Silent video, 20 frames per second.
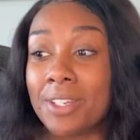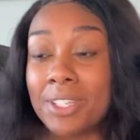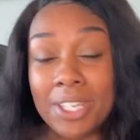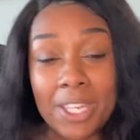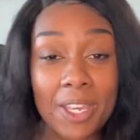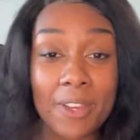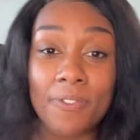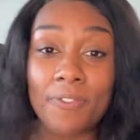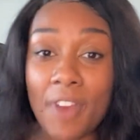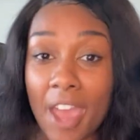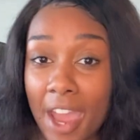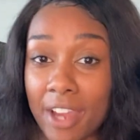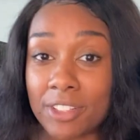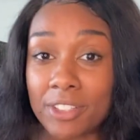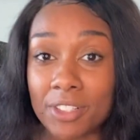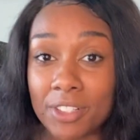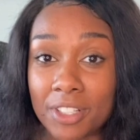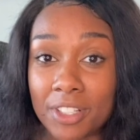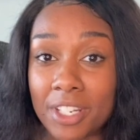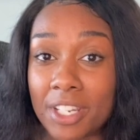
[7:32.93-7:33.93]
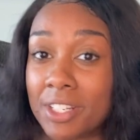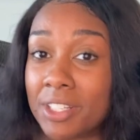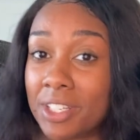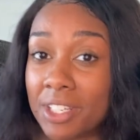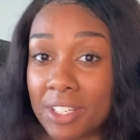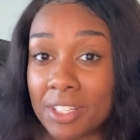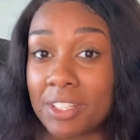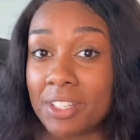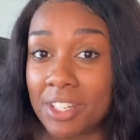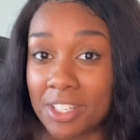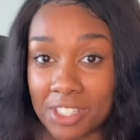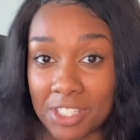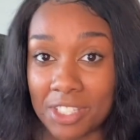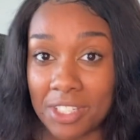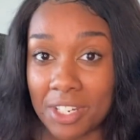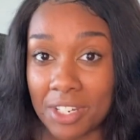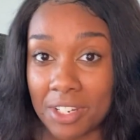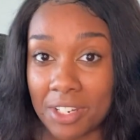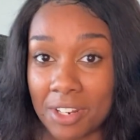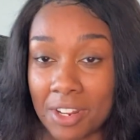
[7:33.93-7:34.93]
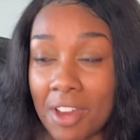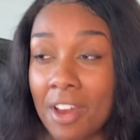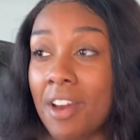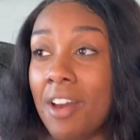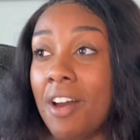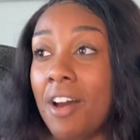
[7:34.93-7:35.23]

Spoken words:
key factor in the ignition